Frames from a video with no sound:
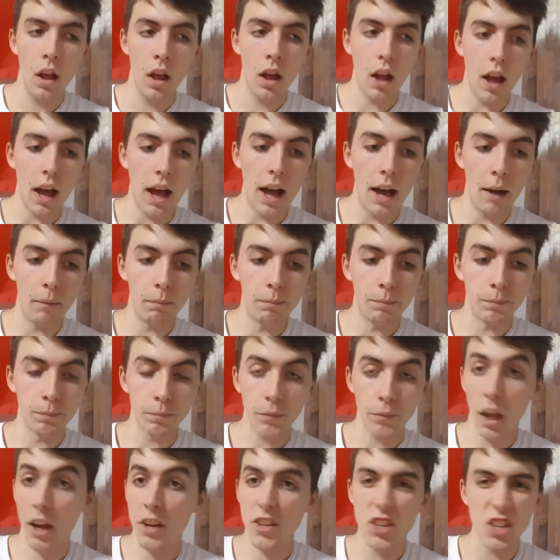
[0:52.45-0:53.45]
and
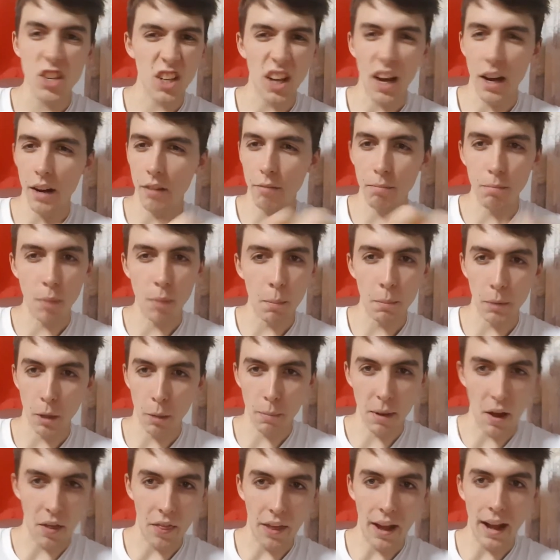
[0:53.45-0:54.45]
just kind of mumble
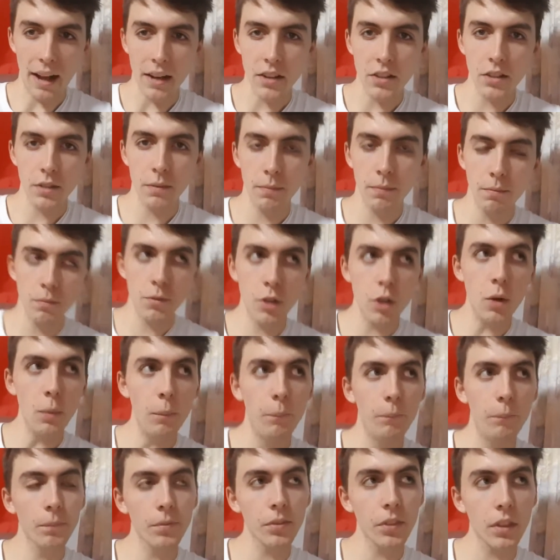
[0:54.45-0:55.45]
about that. So,
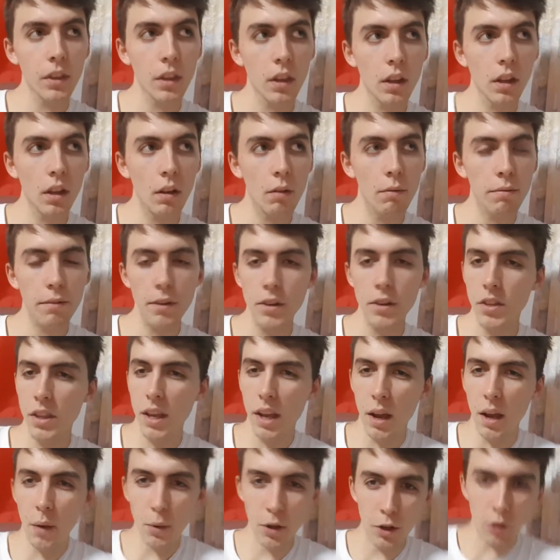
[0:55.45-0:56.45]
first thing
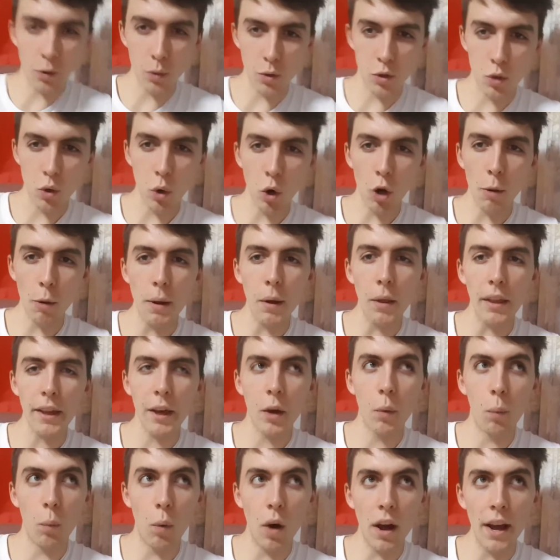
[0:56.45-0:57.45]
I want to do is talk about like
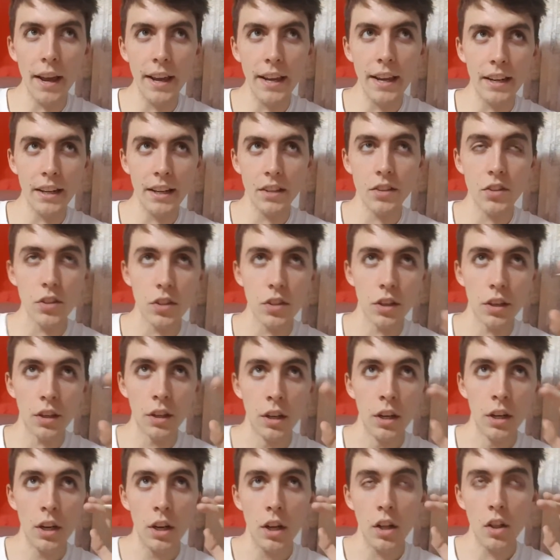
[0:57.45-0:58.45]
why it is that
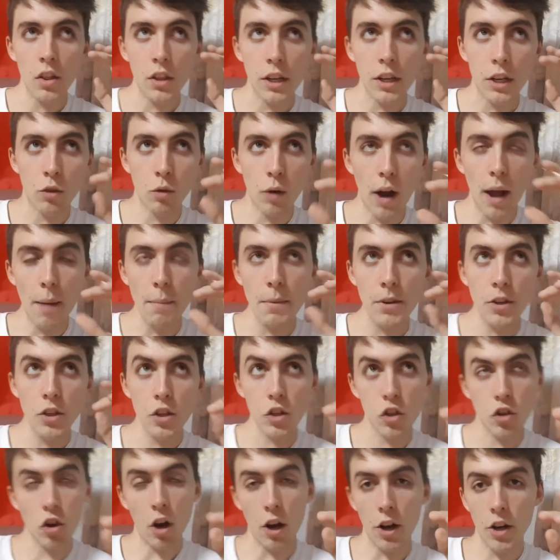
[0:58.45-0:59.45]
the grammar
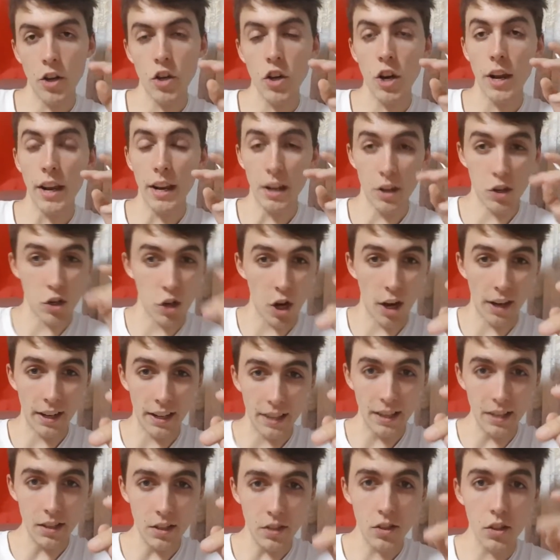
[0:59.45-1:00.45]
structure in
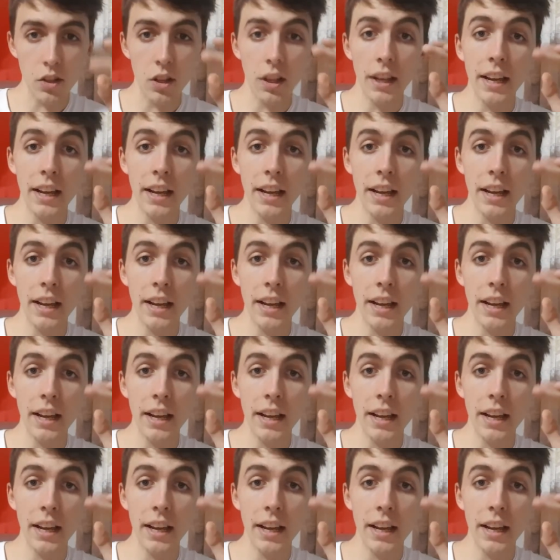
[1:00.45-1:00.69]
Chinese like